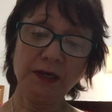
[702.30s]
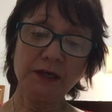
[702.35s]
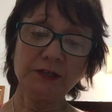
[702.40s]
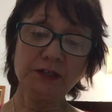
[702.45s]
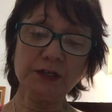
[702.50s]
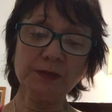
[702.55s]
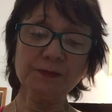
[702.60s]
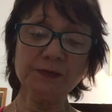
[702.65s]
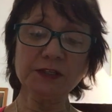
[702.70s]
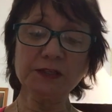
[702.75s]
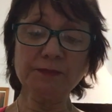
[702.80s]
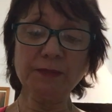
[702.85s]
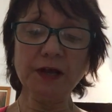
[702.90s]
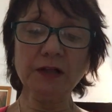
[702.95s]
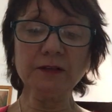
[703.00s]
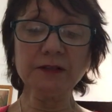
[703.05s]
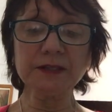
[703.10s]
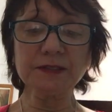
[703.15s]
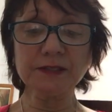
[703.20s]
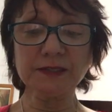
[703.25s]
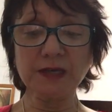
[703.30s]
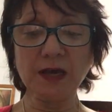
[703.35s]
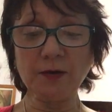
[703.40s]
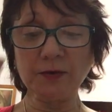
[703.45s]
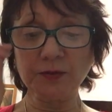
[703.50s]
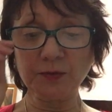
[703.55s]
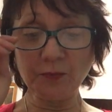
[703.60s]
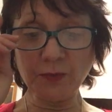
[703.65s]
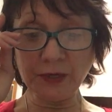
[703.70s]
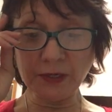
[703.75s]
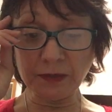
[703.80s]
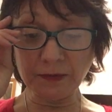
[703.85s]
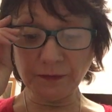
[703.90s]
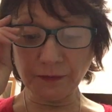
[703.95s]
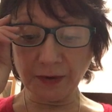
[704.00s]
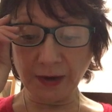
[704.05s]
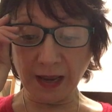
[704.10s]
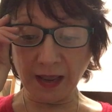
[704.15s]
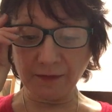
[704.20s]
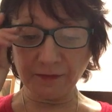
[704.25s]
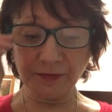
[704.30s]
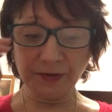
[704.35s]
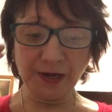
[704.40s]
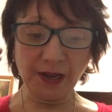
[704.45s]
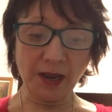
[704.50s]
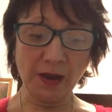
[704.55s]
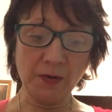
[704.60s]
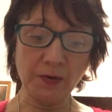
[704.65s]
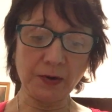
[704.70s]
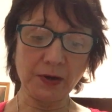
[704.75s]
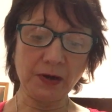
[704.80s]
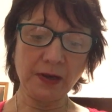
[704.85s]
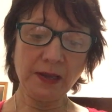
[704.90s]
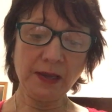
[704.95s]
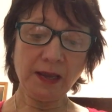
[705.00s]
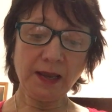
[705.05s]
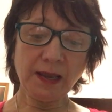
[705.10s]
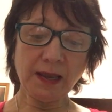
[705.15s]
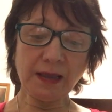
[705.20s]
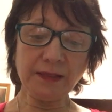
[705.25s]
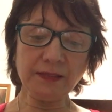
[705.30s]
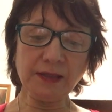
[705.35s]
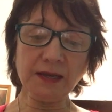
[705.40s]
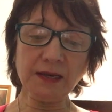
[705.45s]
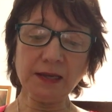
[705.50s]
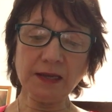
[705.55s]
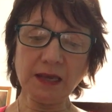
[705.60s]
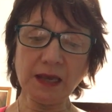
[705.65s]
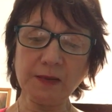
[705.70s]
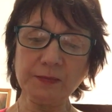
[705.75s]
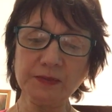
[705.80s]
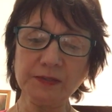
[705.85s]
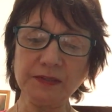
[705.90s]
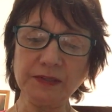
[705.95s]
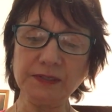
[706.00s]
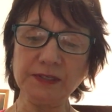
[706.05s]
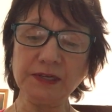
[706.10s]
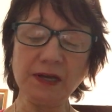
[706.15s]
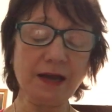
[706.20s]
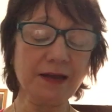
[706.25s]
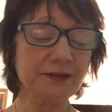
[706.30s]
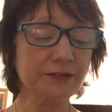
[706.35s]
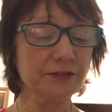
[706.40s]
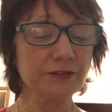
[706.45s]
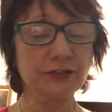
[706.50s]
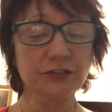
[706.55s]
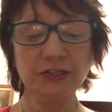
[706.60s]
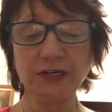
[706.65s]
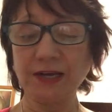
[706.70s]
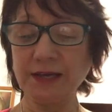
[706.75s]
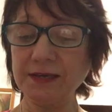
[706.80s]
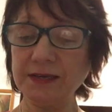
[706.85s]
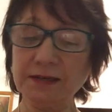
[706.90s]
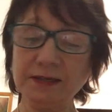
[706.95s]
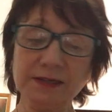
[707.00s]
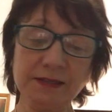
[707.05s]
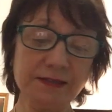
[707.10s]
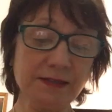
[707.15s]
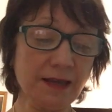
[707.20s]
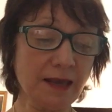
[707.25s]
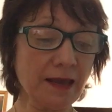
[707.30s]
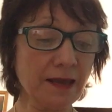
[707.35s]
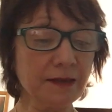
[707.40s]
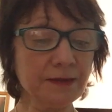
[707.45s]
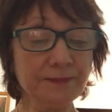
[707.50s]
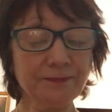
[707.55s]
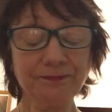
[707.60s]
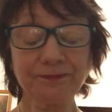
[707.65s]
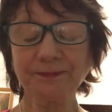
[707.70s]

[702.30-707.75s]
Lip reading: Jip smelled the south wind for half an hour, and then he came to the doctor, shaking his head.